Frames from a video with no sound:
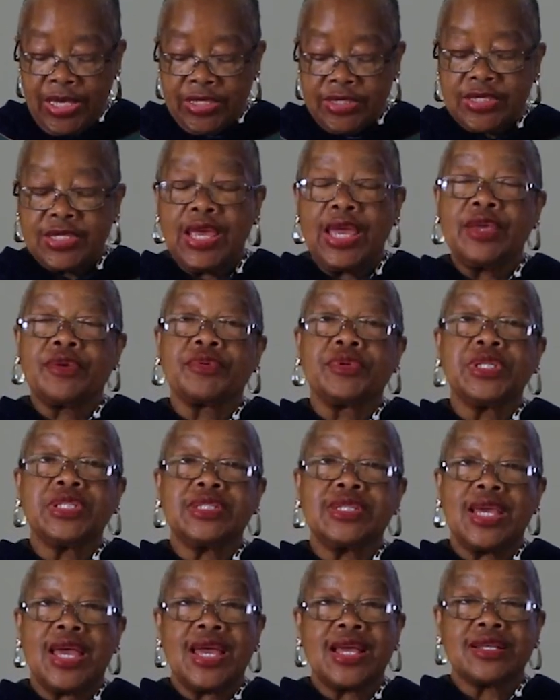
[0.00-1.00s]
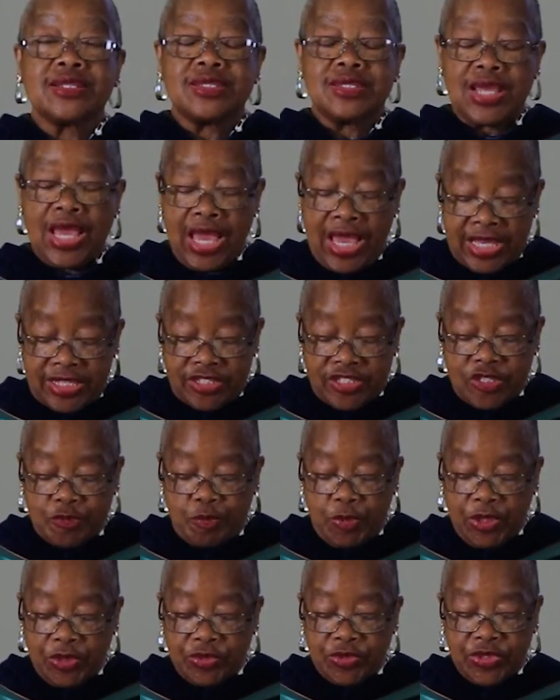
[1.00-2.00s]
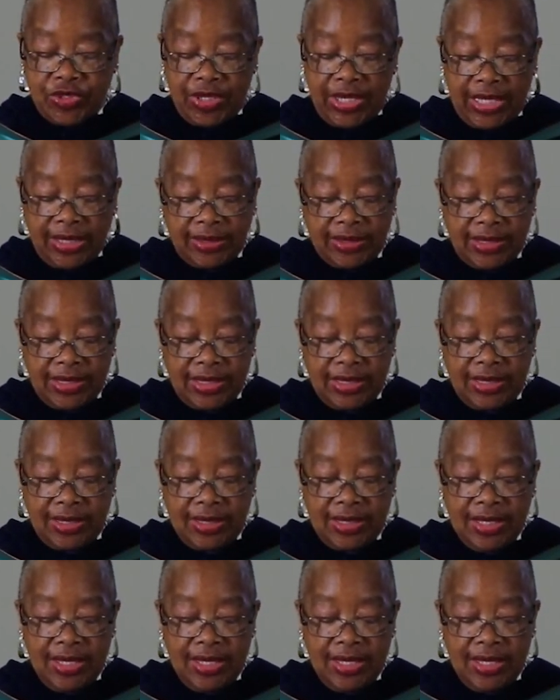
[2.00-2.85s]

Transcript: sacred texts, and spirituality.